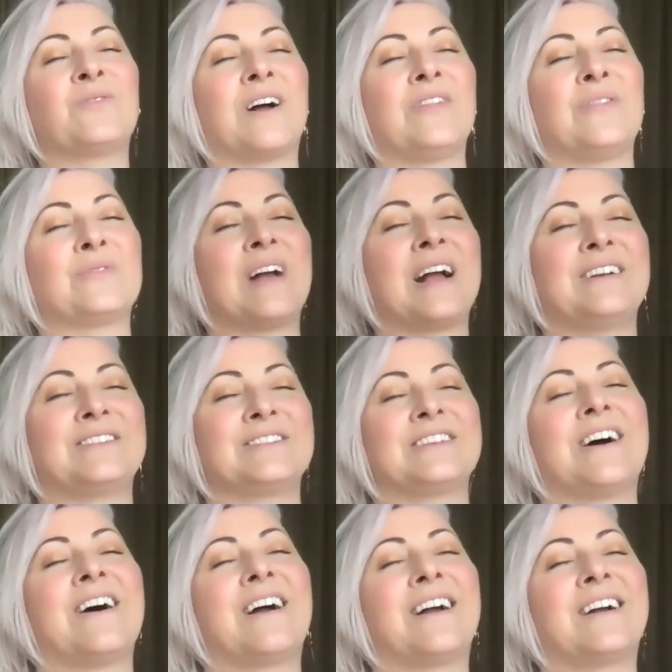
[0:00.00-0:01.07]
where all the writers
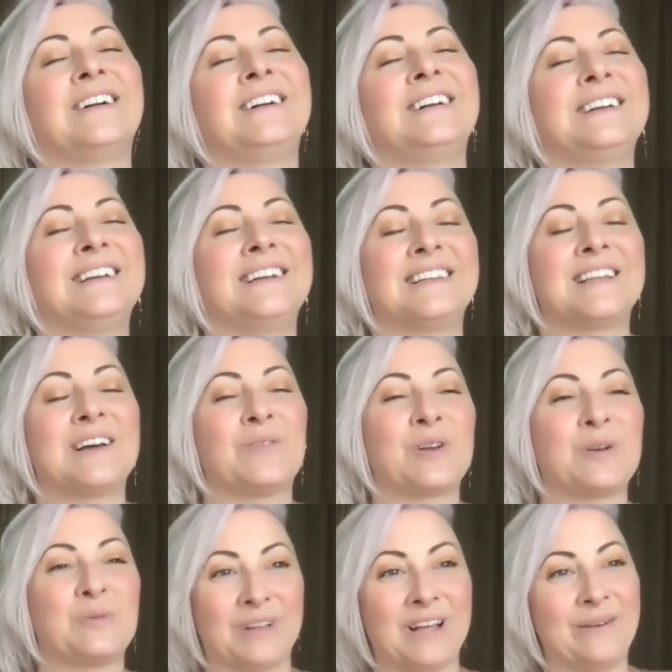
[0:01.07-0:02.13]
are that want
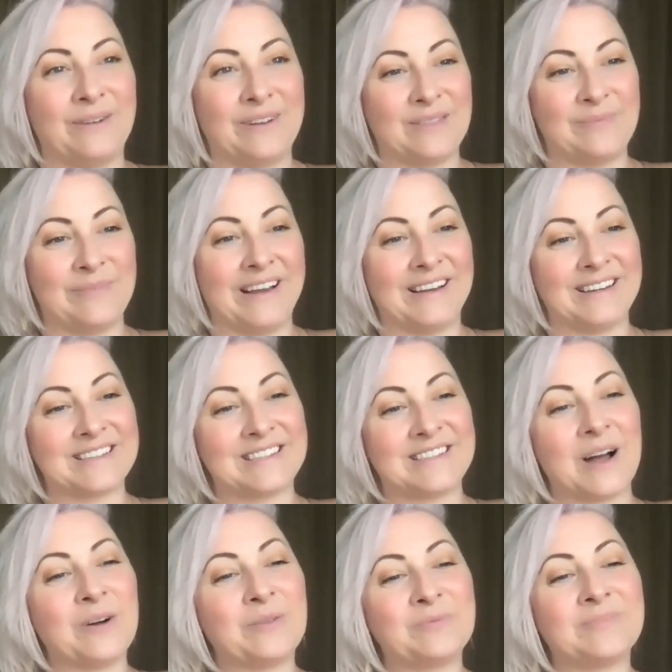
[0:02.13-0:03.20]
to play with me.
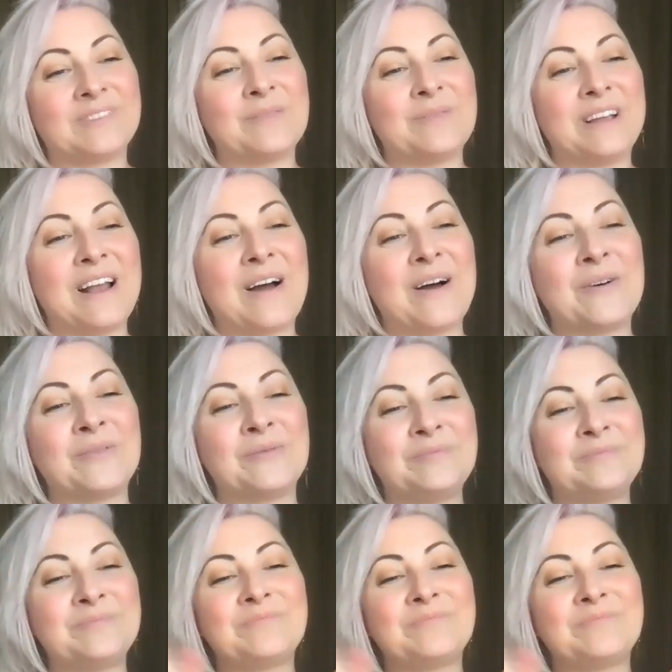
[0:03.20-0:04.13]
So let me know.